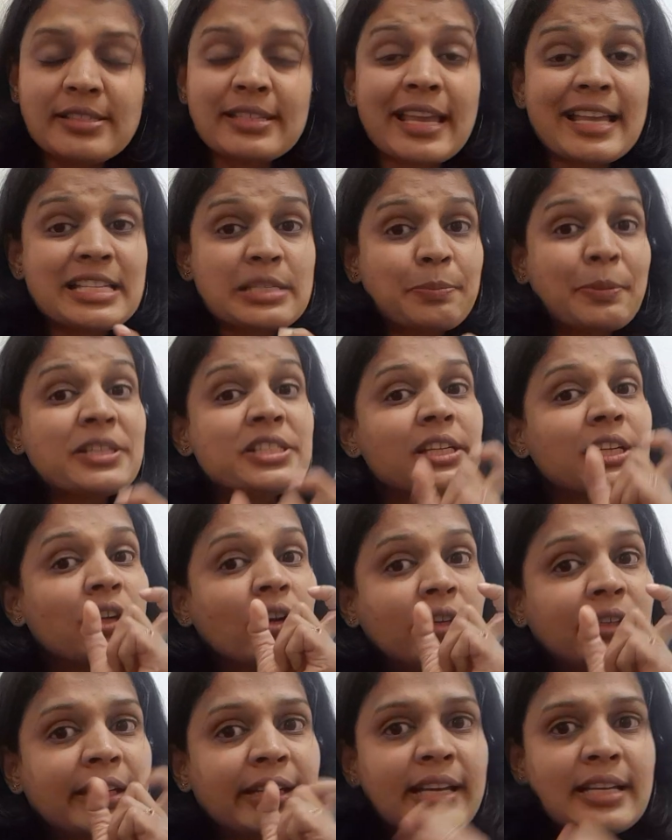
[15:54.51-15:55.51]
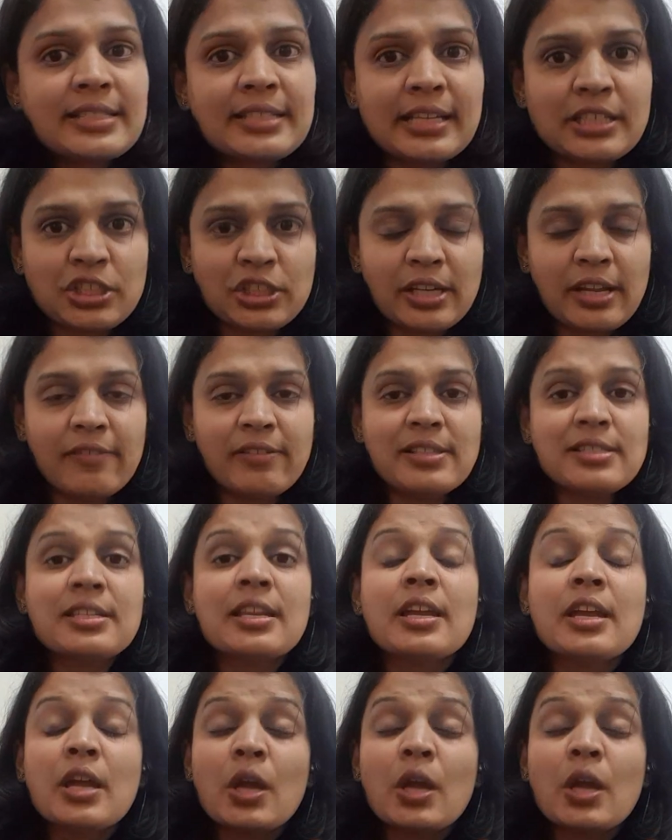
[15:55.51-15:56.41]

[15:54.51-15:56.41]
especially your TSH levels,